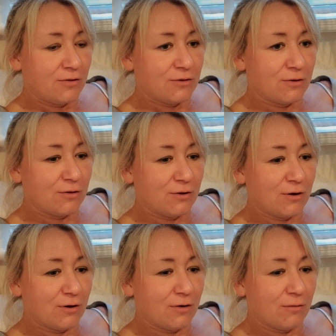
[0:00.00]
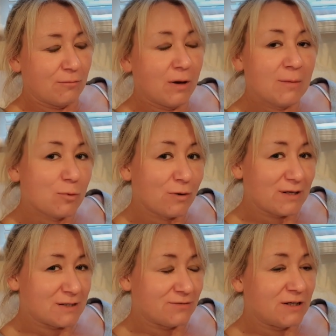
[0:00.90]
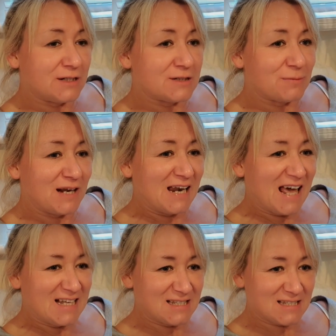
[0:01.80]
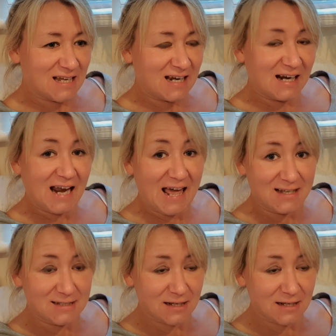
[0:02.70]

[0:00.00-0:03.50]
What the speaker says: that my boys have needed me less and less.